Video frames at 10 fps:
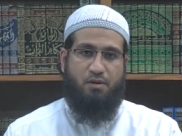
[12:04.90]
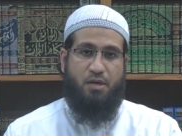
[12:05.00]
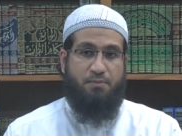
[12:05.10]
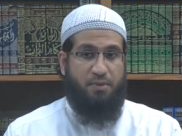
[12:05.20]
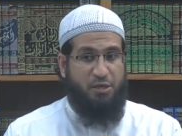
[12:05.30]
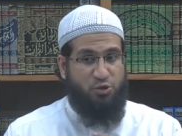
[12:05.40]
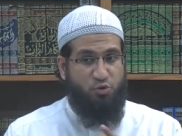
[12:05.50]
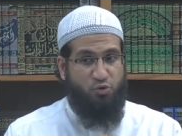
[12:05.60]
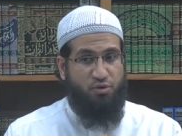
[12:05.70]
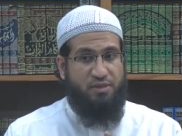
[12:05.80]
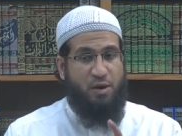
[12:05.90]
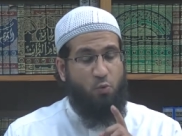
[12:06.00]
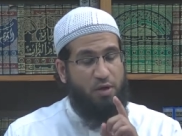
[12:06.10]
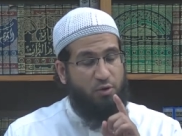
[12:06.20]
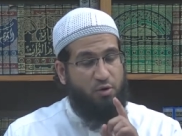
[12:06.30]
Make sure that
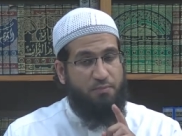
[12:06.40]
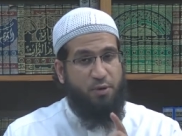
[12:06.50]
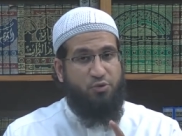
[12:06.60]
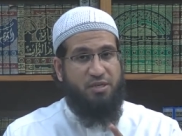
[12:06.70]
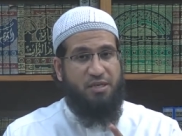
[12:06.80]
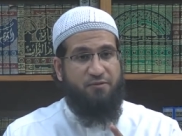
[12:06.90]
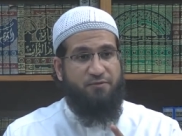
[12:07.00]
when you're about to give,